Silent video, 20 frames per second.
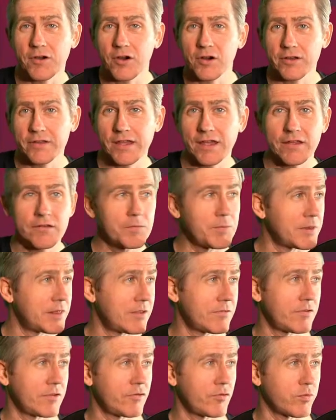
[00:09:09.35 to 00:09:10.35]
RTS, but
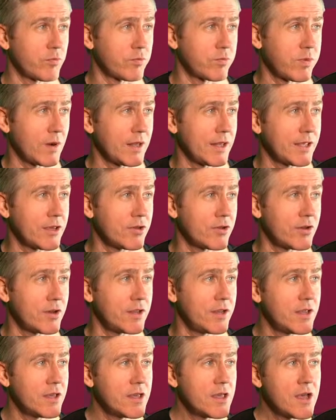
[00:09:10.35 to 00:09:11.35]
this looks really
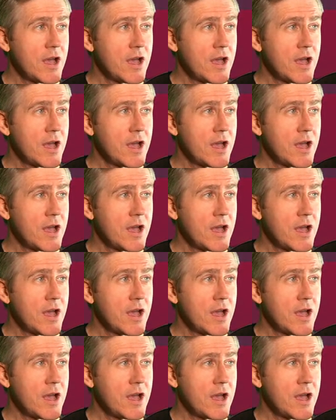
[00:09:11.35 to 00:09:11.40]
good.